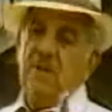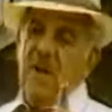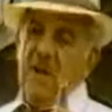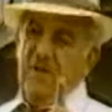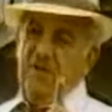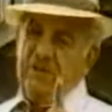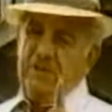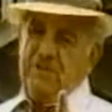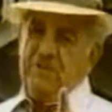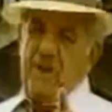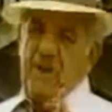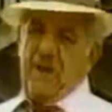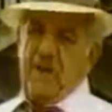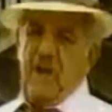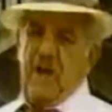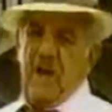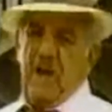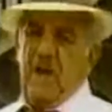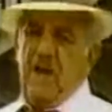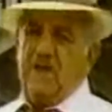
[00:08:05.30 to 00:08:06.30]
I respect
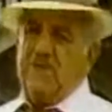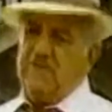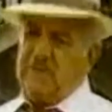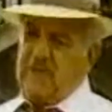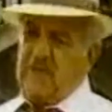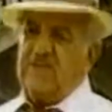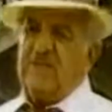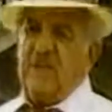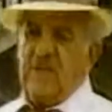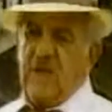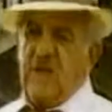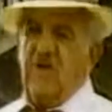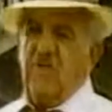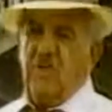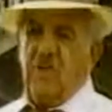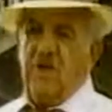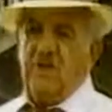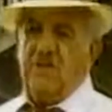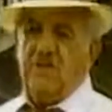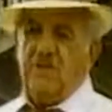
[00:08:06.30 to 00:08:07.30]
Kellogg's, but that's a lot of
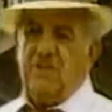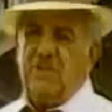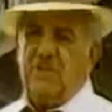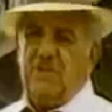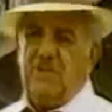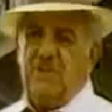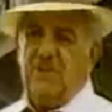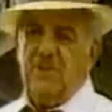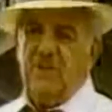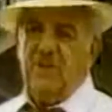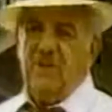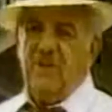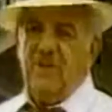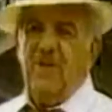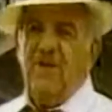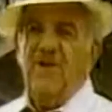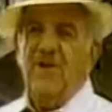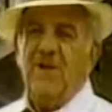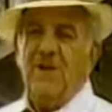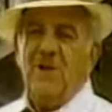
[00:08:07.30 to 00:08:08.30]
raisins.
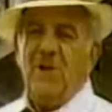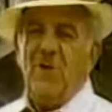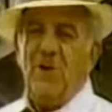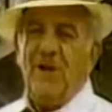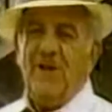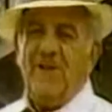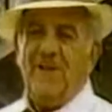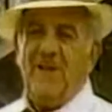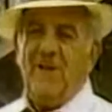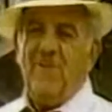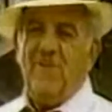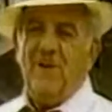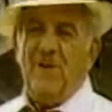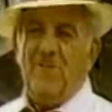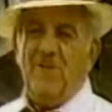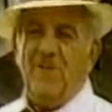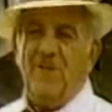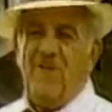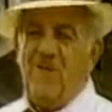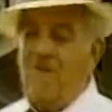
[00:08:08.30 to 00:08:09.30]
You know what I tell
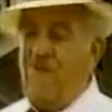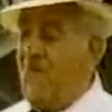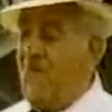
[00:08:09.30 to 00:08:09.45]
people?